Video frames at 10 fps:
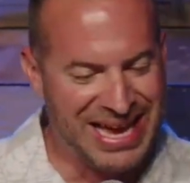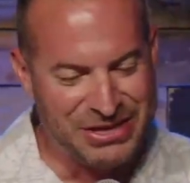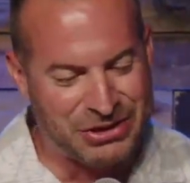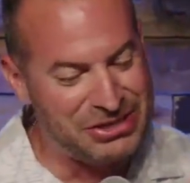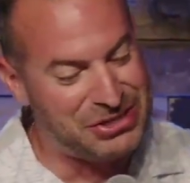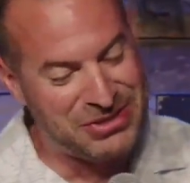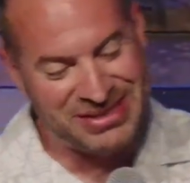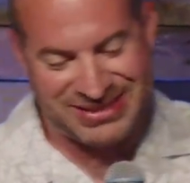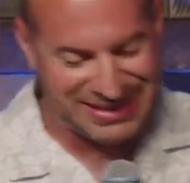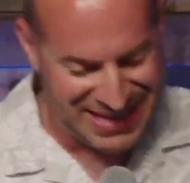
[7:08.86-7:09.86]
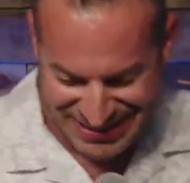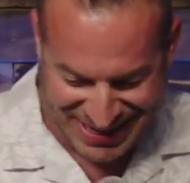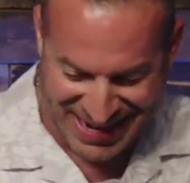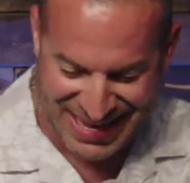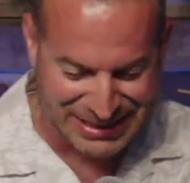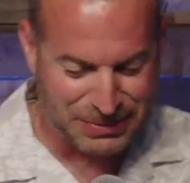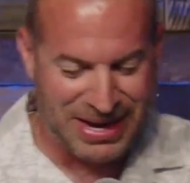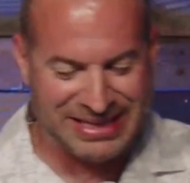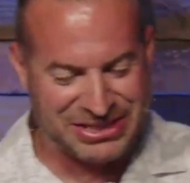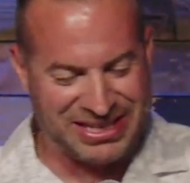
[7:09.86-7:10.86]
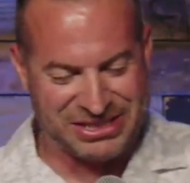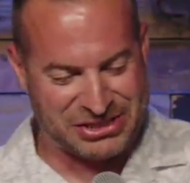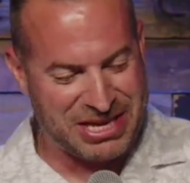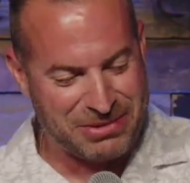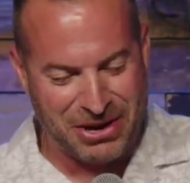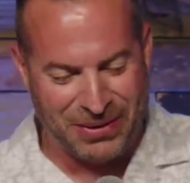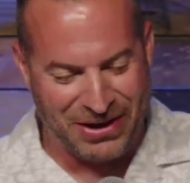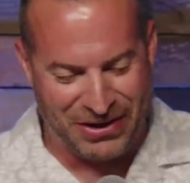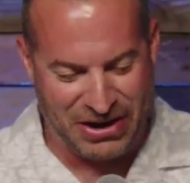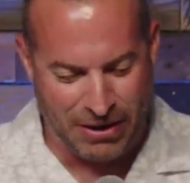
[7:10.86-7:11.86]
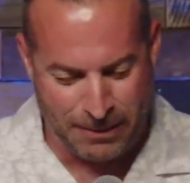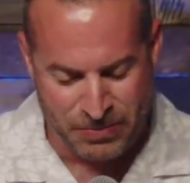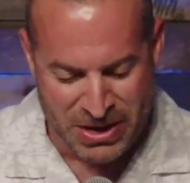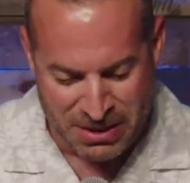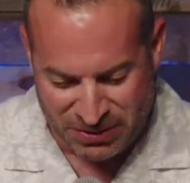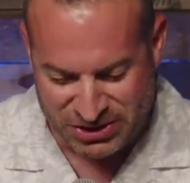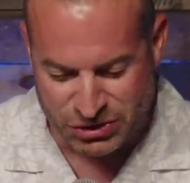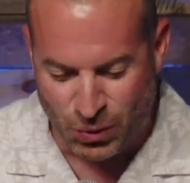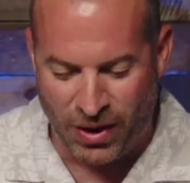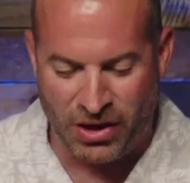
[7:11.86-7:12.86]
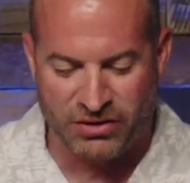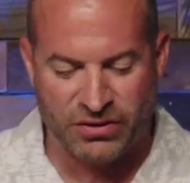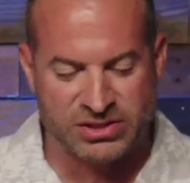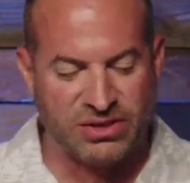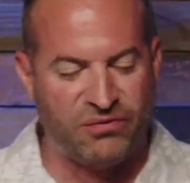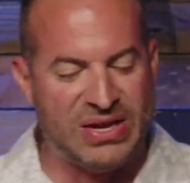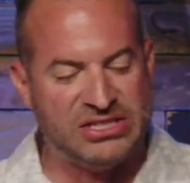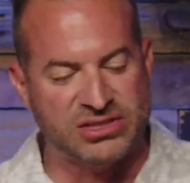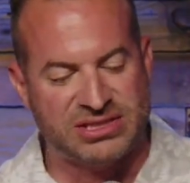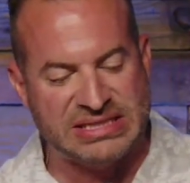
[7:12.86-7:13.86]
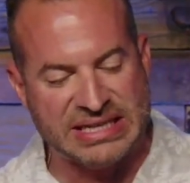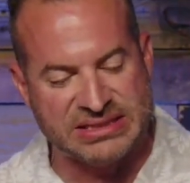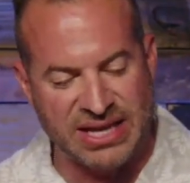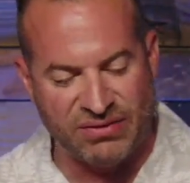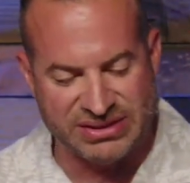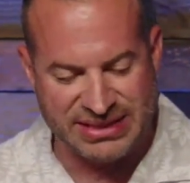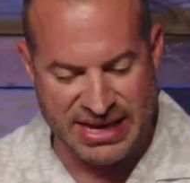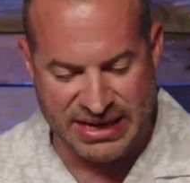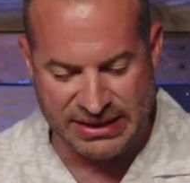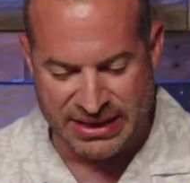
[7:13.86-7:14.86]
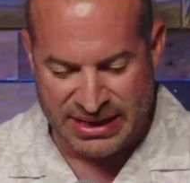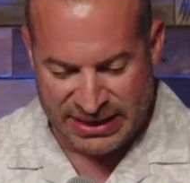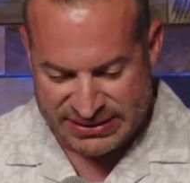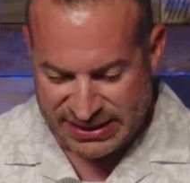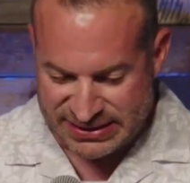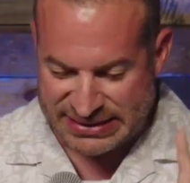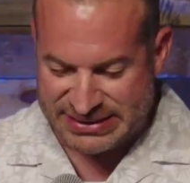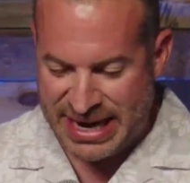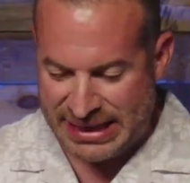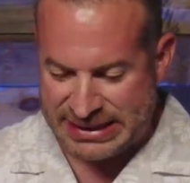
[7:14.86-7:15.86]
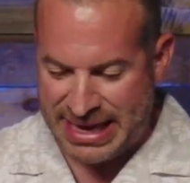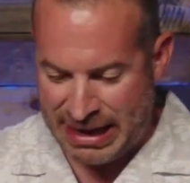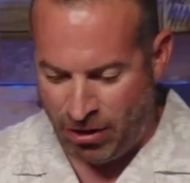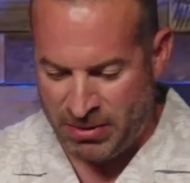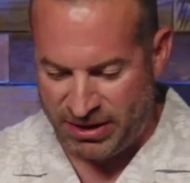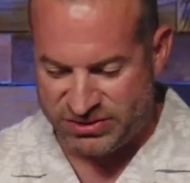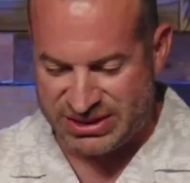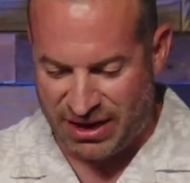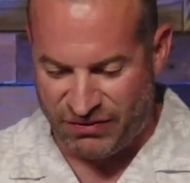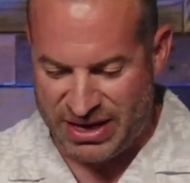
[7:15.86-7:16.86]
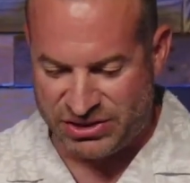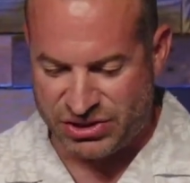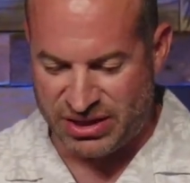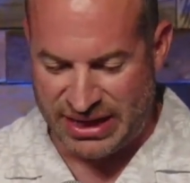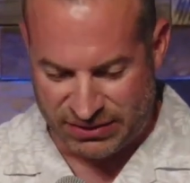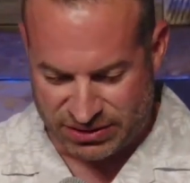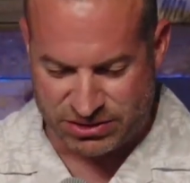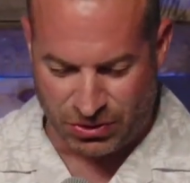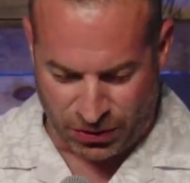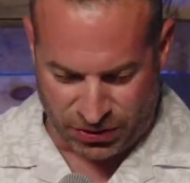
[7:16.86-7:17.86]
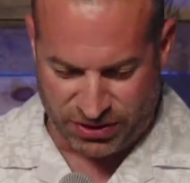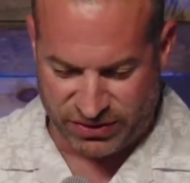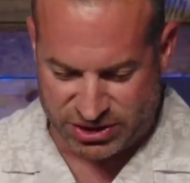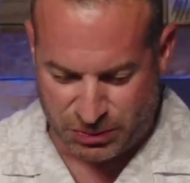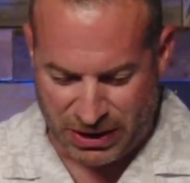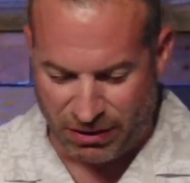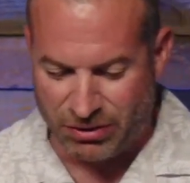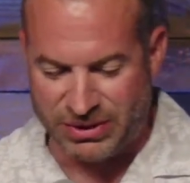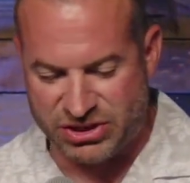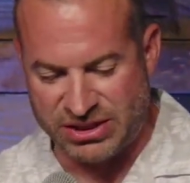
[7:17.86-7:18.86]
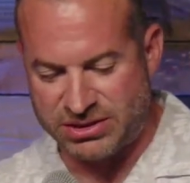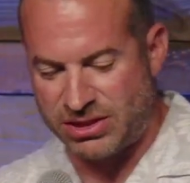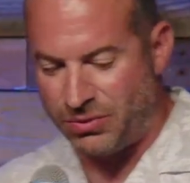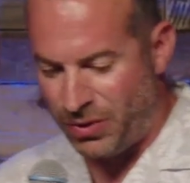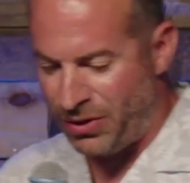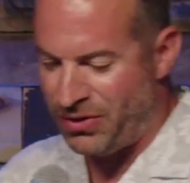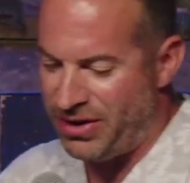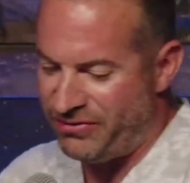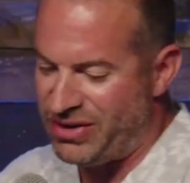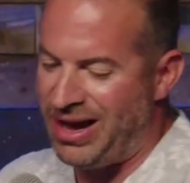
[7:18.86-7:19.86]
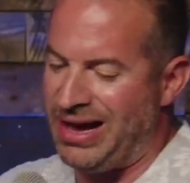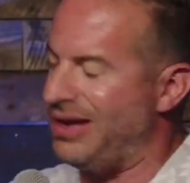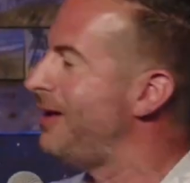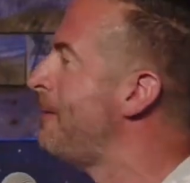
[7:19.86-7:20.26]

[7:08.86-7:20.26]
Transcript: and you could do this kind of exponentially, you just keep going on and on. But just one other verse, Ephesians 6 17 says, And take the helmet of salvation and the sword of the Spirit, which is the word of God.